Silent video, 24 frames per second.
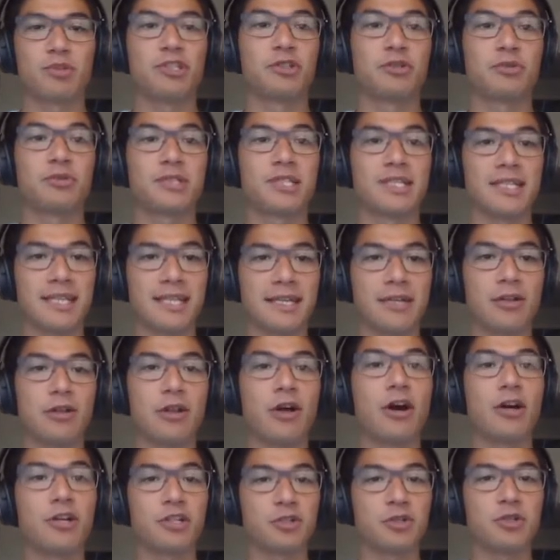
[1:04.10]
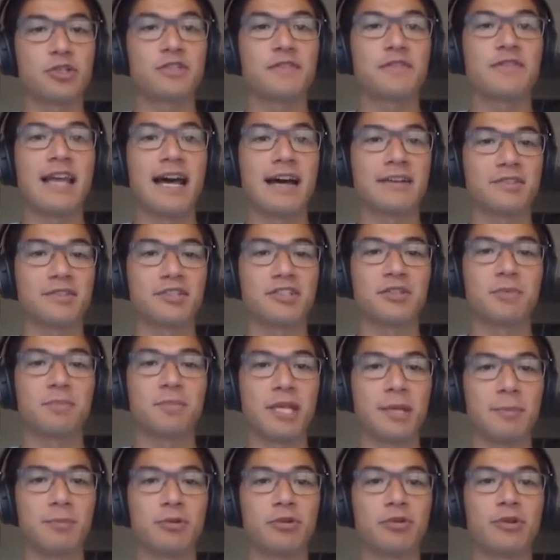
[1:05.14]
used to kill hundreds of thousands of
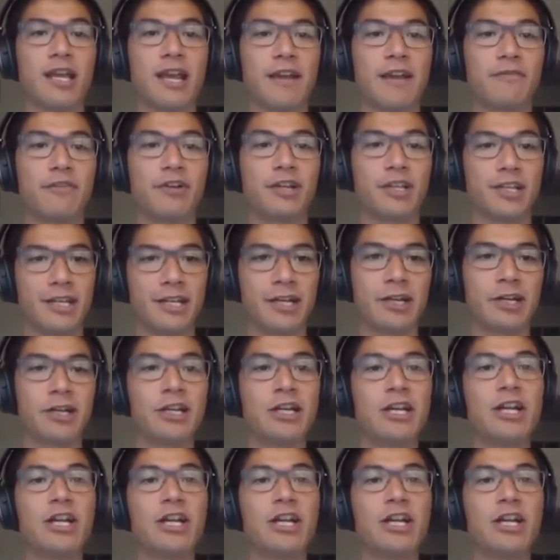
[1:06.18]
people every year.